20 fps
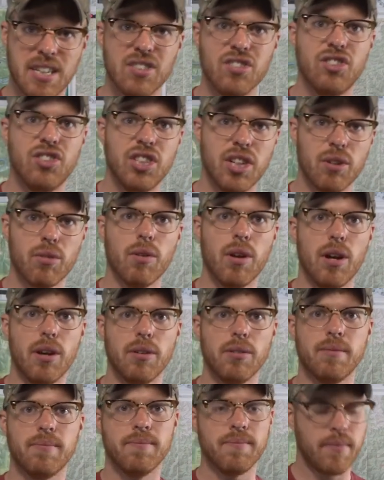Zero.
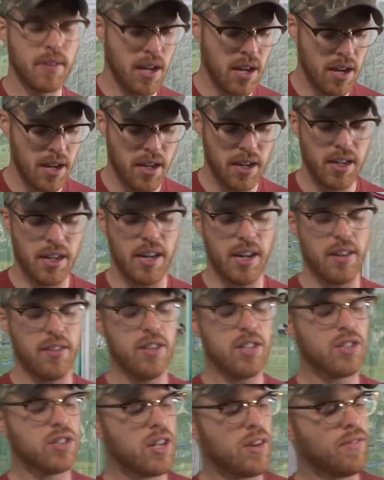Now,
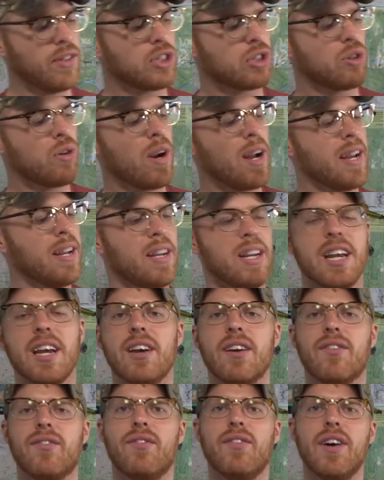this stuff is great.
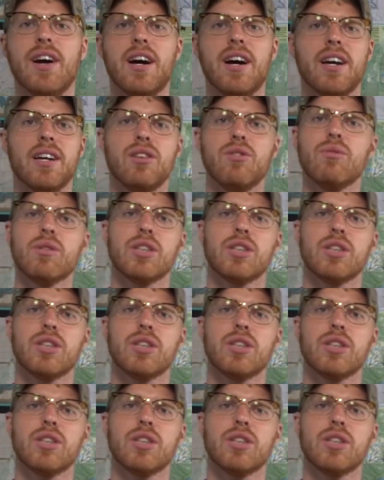If you